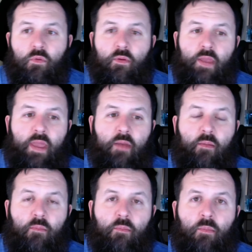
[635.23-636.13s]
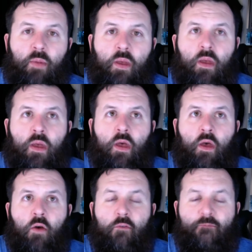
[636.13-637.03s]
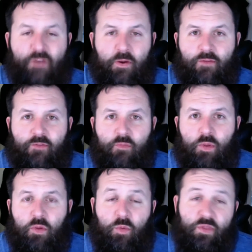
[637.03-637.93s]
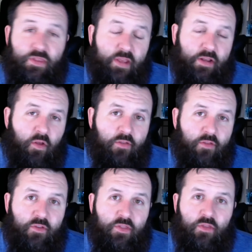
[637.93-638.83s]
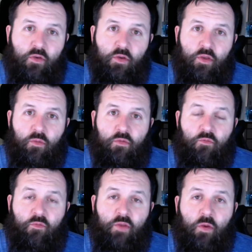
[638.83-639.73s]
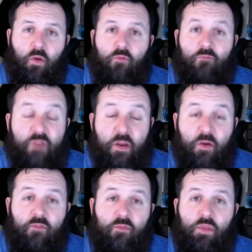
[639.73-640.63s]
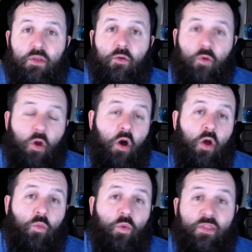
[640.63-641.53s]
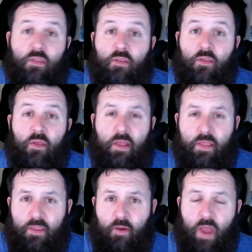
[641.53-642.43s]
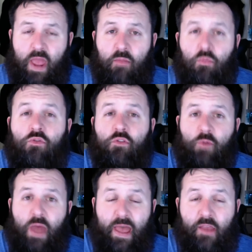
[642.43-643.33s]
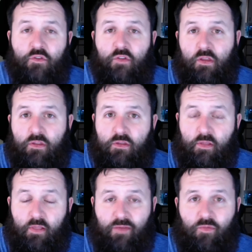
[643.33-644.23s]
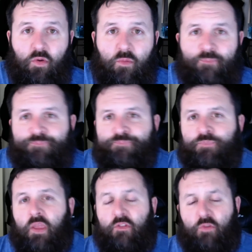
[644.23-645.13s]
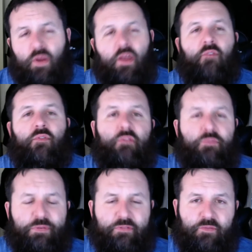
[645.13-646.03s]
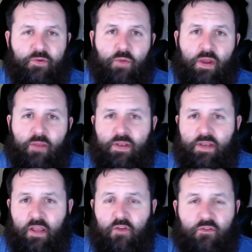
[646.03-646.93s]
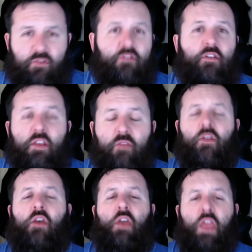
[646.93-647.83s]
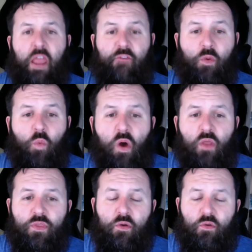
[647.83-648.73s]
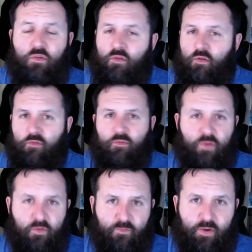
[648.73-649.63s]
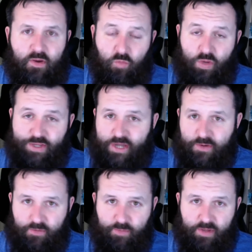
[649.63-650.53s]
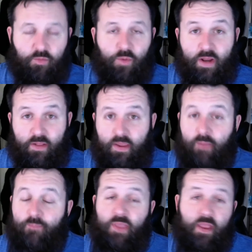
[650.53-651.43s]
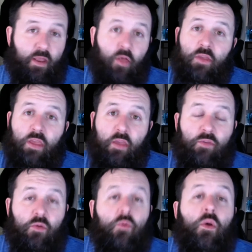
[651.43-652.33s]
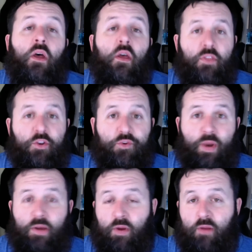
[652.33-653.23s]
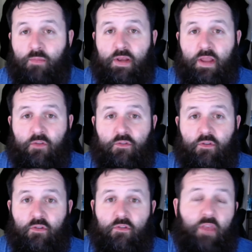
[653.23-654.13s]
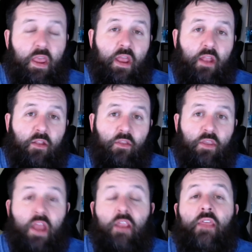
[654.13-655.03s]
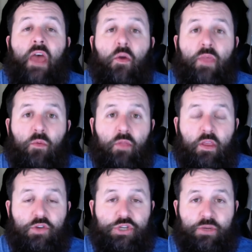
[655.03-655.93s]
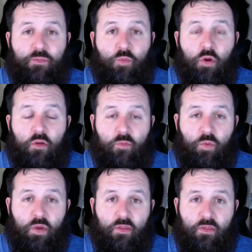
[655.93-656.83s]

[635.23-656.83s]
am very familiar with the technology that they're using, very, very familiar on what they're able to actually deliver. And so I have specific recommendations. And if you want those, feel free to reach out to me directly, and I'll give you the direct recommendations and kind of how that relationship works with